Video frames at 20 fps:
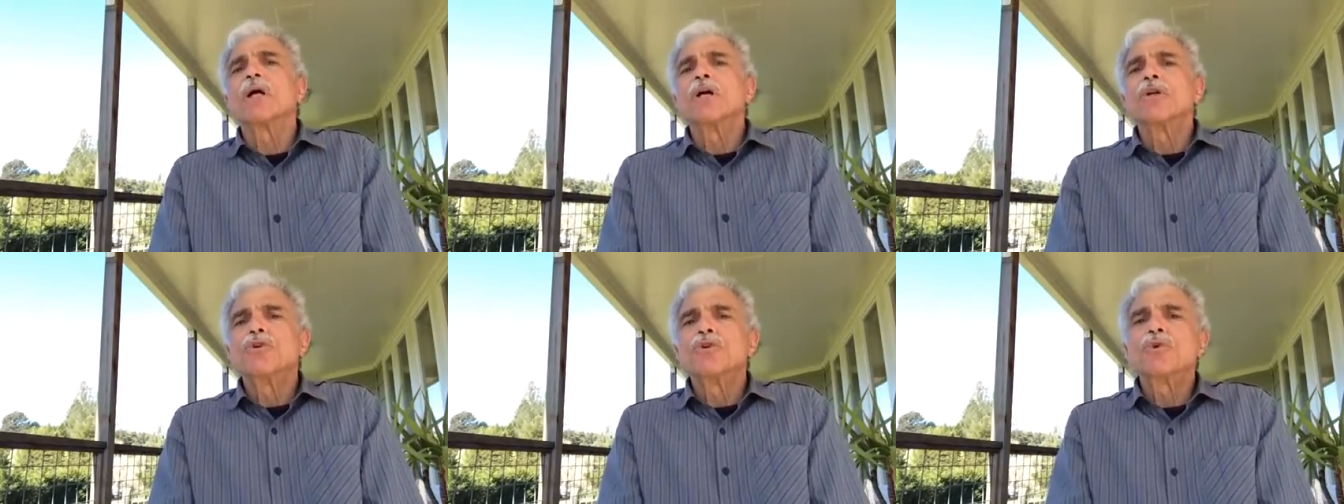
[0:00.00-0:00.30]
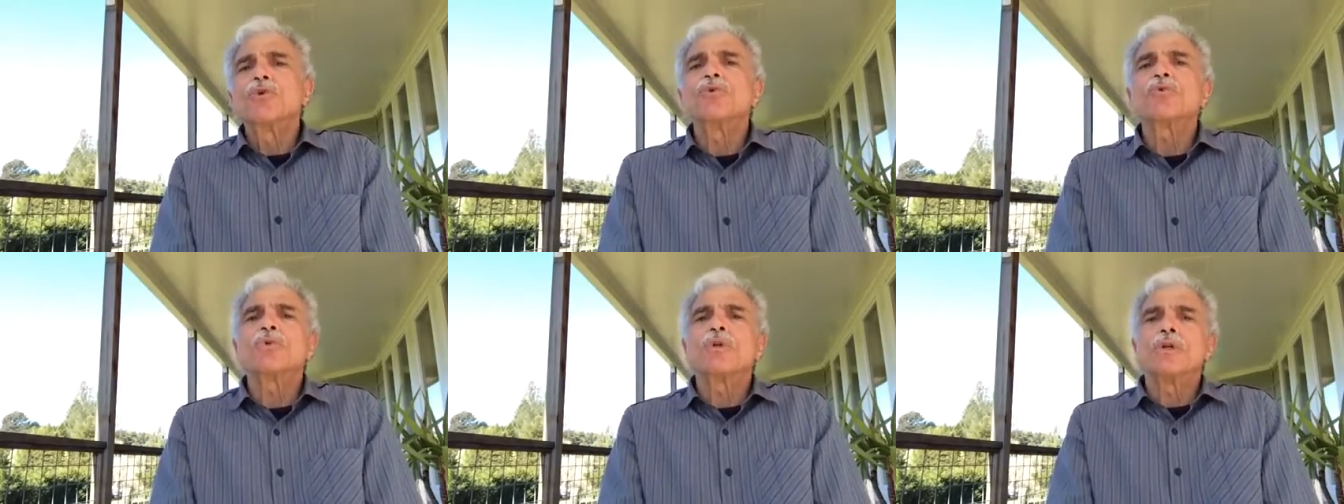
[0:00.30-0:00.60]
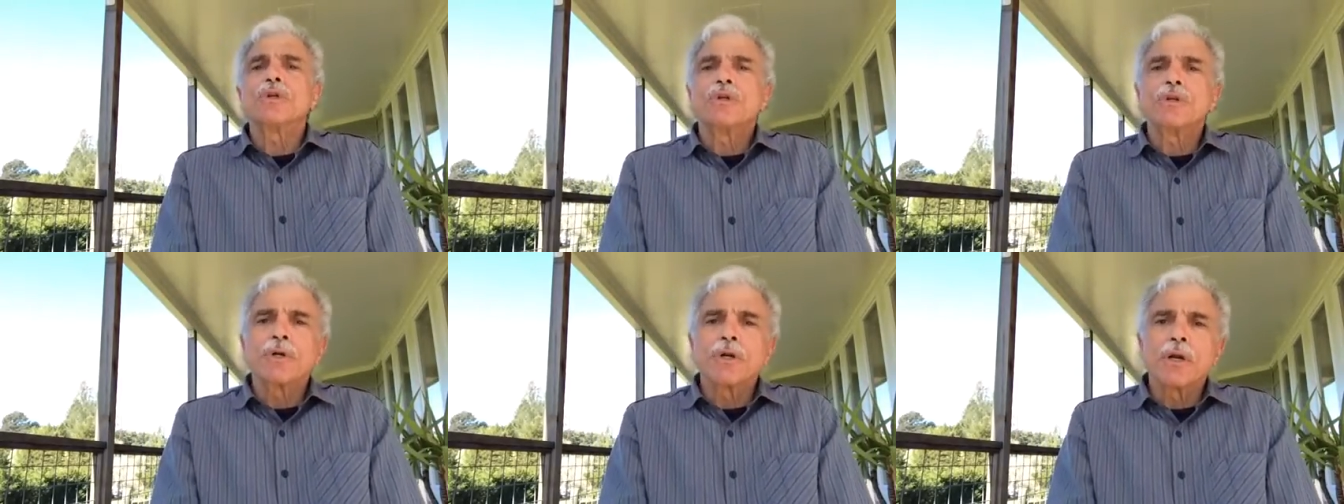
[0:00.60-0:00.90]
new
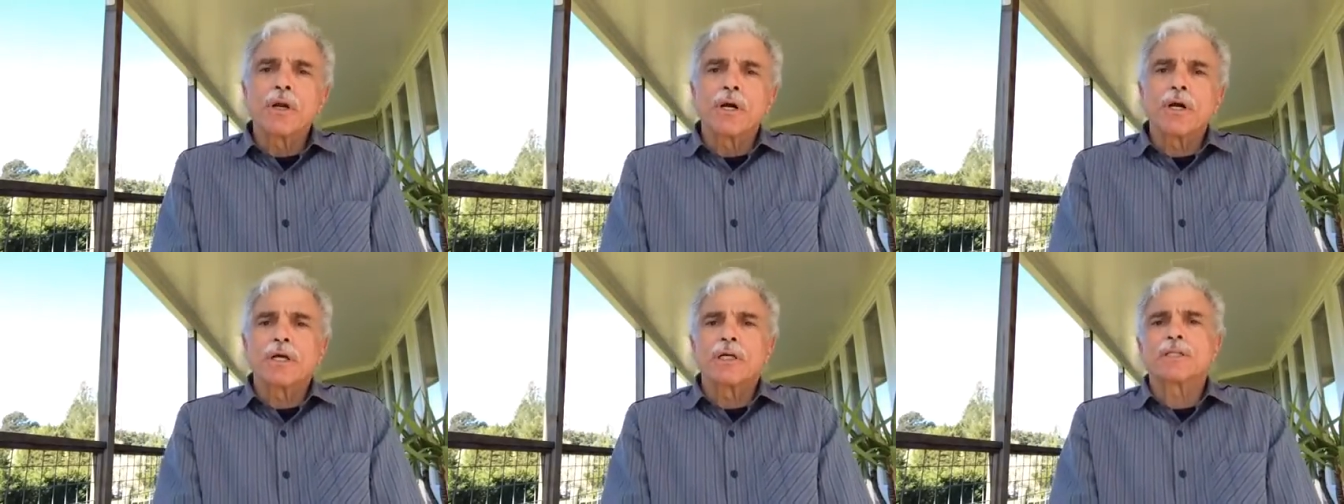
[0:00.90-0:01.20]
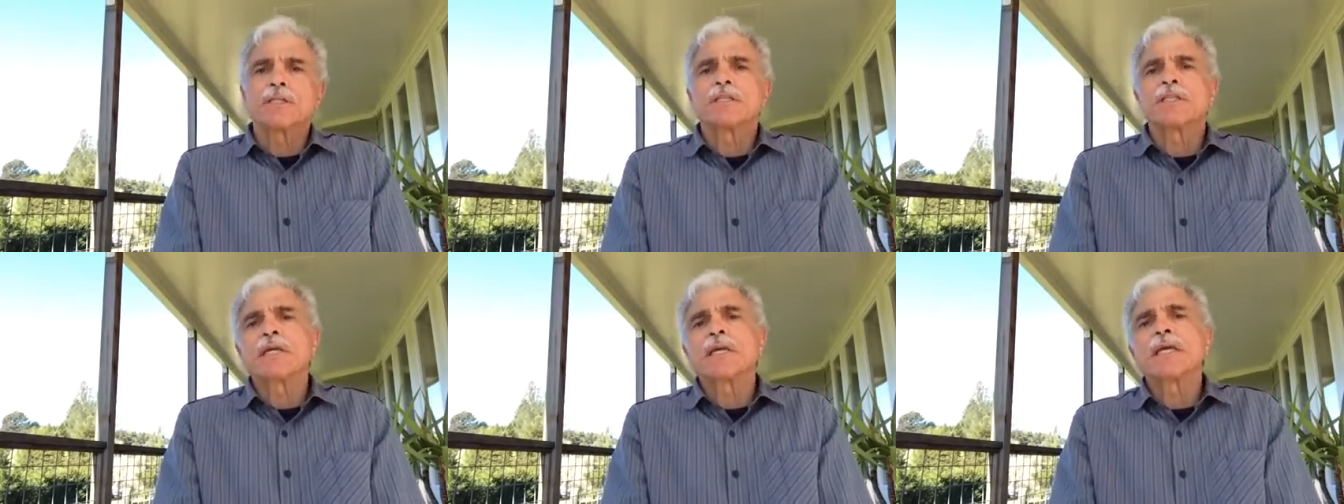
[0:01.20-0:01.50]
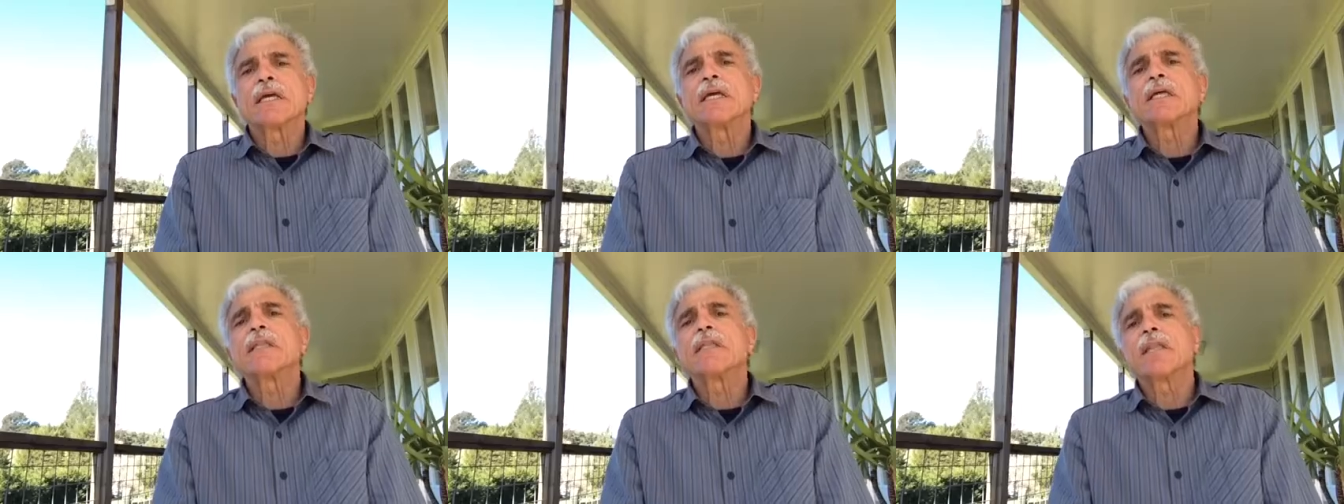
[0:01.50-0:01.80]
neurons
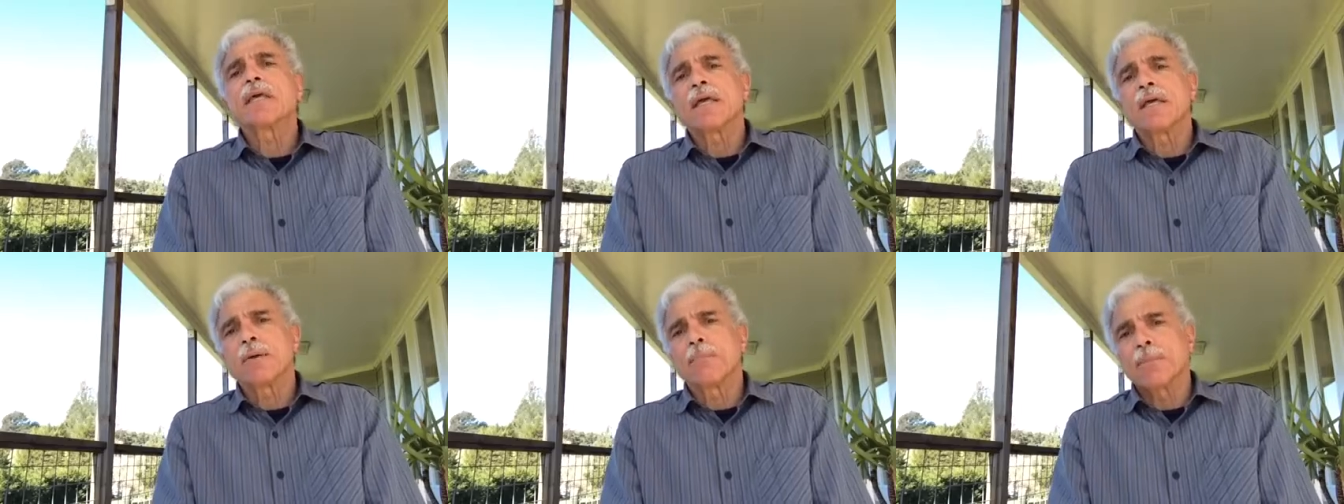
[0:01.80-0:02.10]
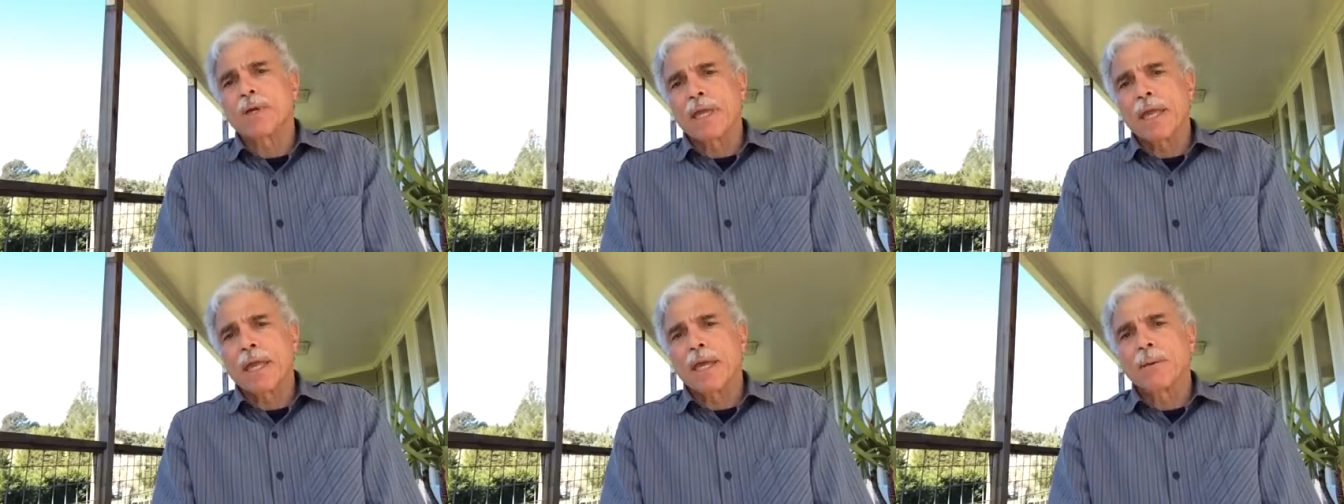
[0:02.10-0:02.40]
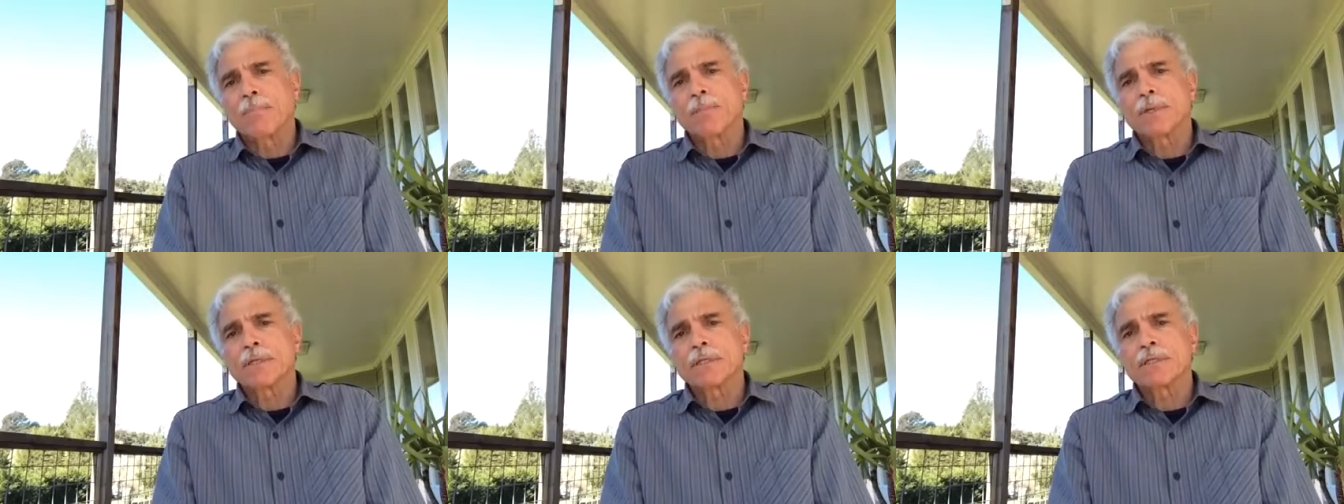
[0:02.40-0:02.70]
in the
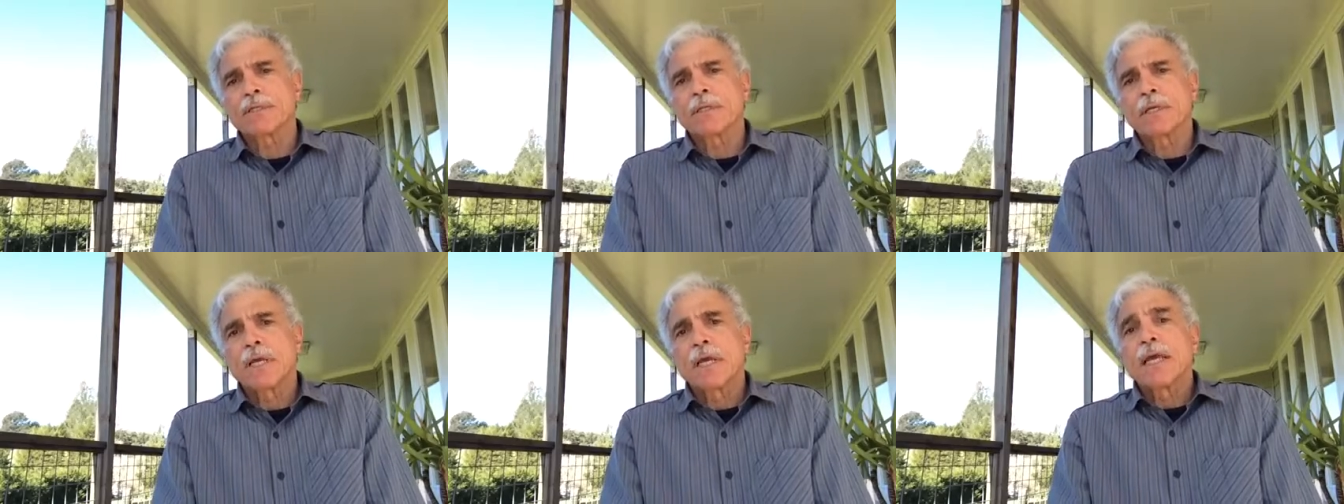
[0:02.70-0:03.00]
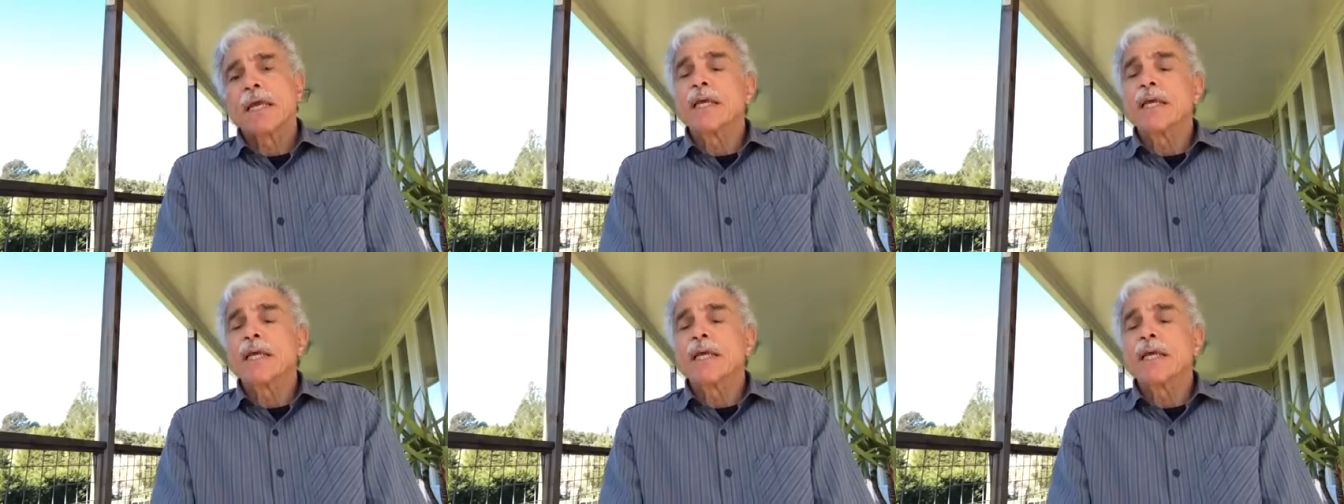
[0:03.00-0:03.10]
hippocampus